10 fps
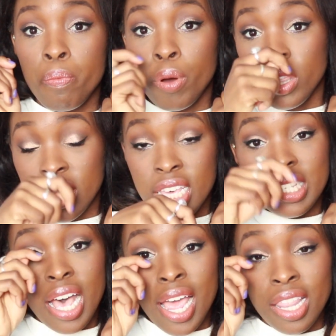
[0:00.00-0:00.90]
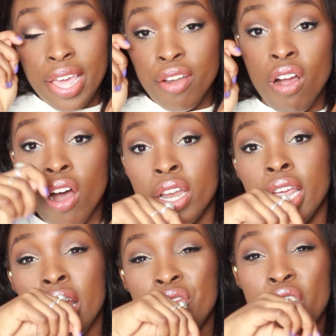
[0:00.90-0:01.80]
put this eyeliner
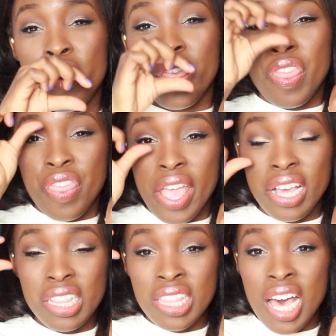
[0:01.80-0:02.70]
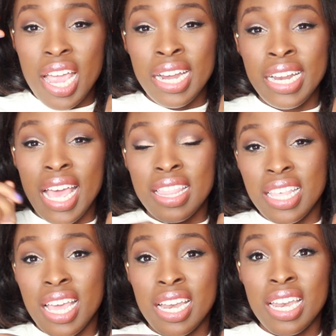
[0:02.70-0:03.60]
on in a very thick line,
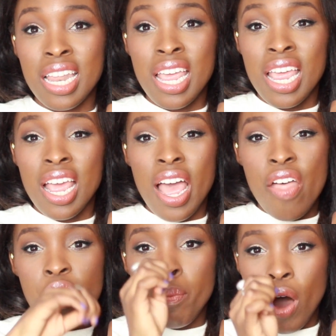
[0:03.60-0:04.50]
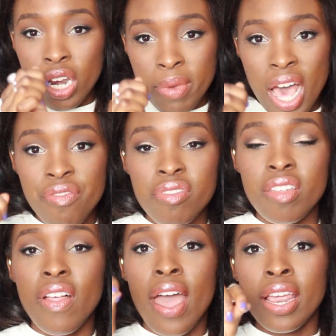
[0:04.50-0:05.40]
and then at the bottom half of
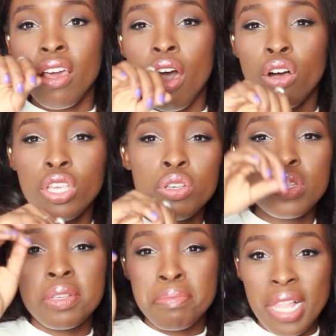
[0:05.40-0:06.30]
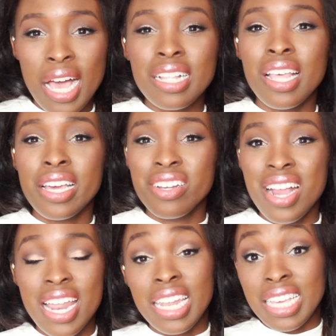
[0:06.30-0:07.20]
that line I'll use some black
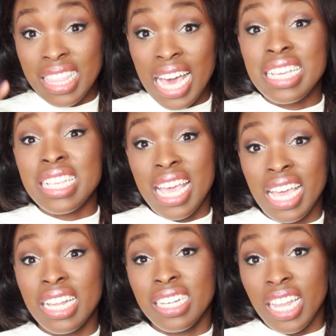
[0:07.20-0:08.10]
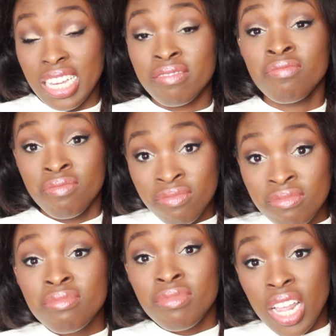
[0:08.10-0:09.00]
liner, and like that is it. Like
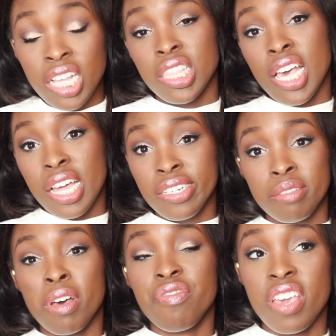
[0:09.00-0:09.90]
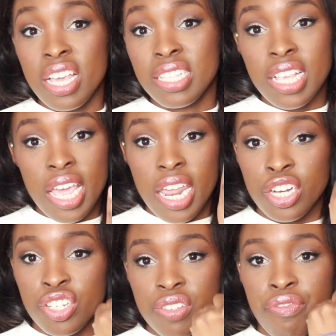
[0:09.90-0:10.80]
that is my face, and
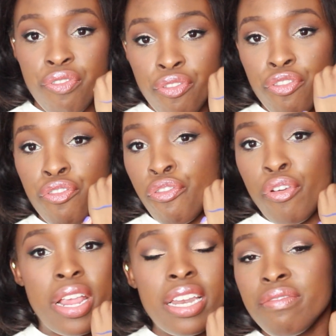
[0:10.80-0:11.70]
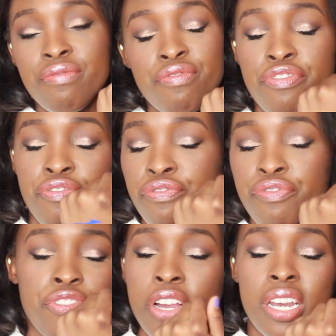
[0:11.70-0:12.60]
I just freaking
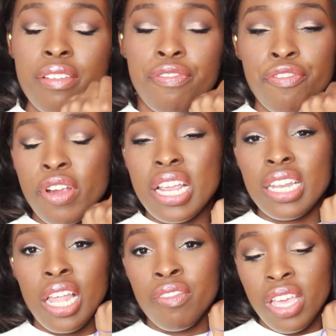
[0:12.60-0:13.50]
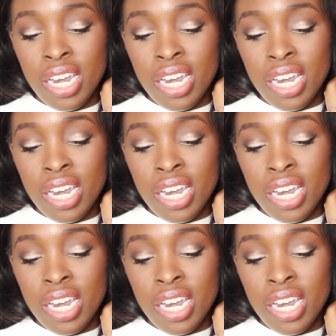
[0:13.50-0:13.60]
friggity friggin' love